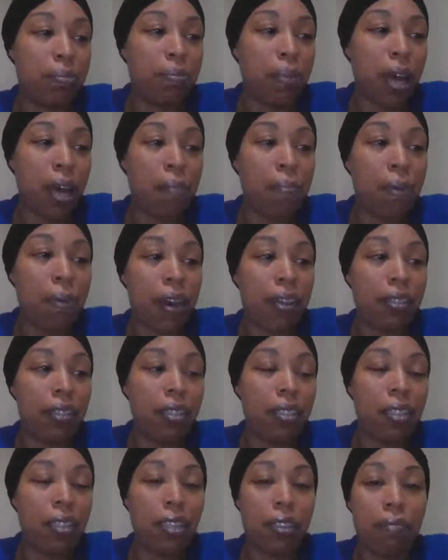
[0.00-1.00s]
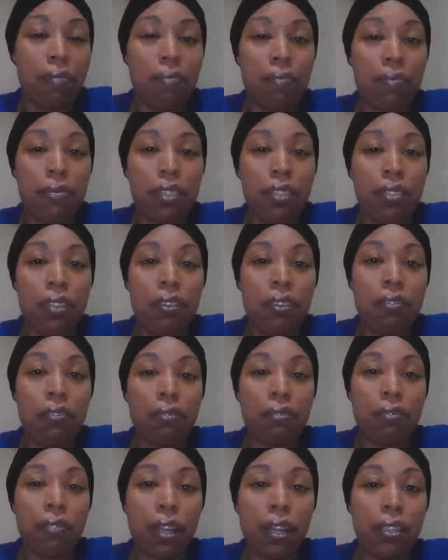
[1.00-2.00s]
bypass them. So,
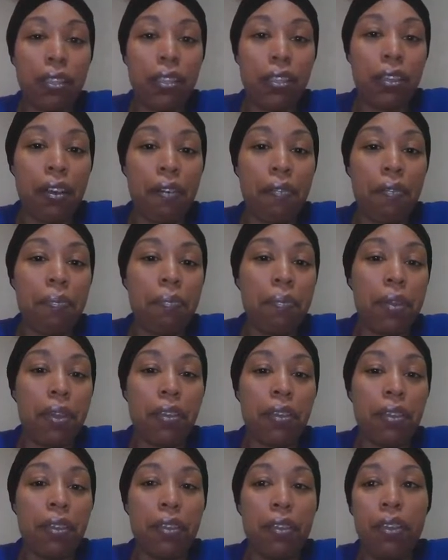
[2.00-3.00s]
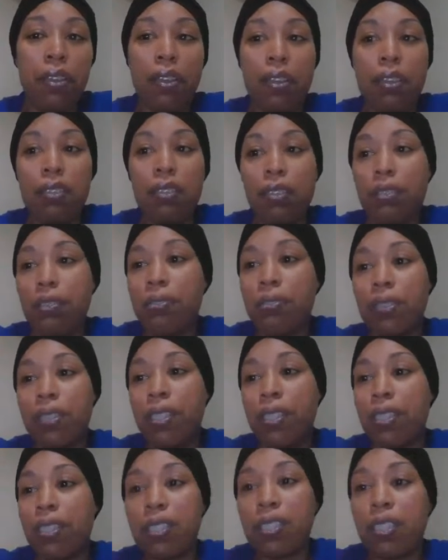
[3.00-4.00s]
like, the government doing
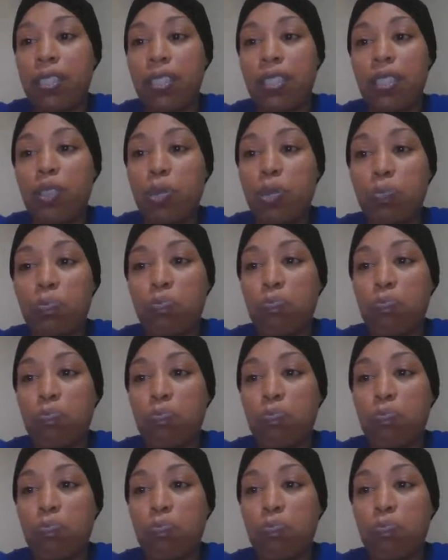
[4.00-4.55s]
this is